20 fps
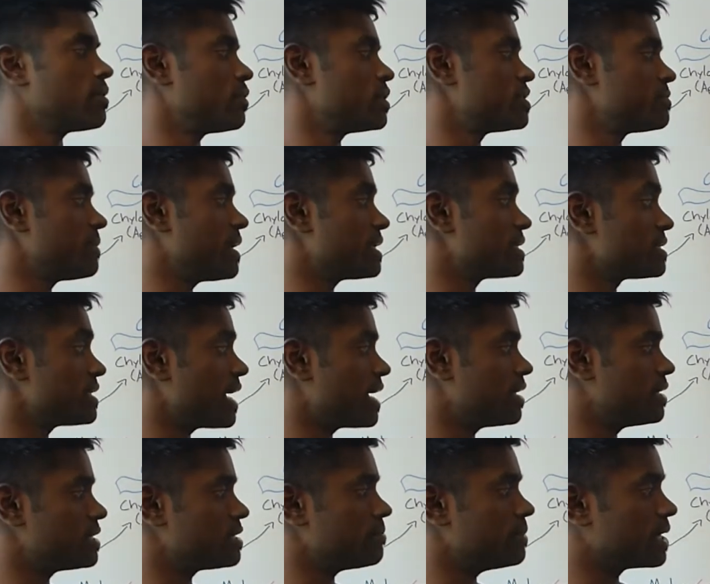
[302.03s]
which makes
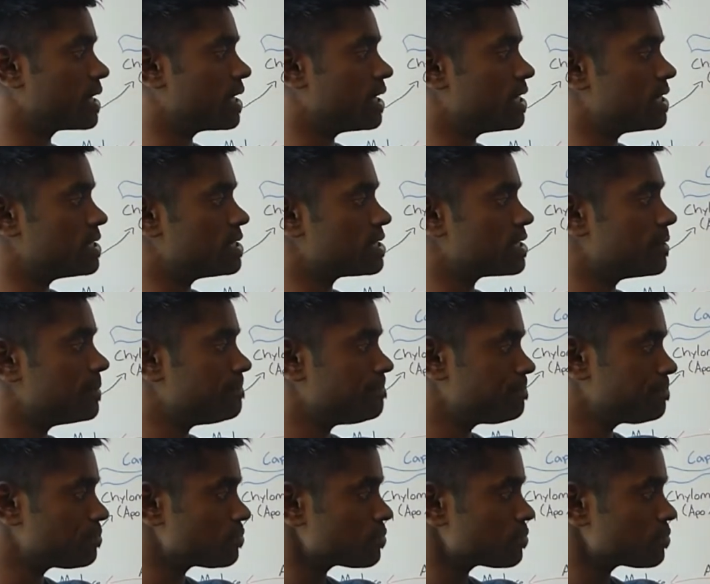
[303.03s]
sense because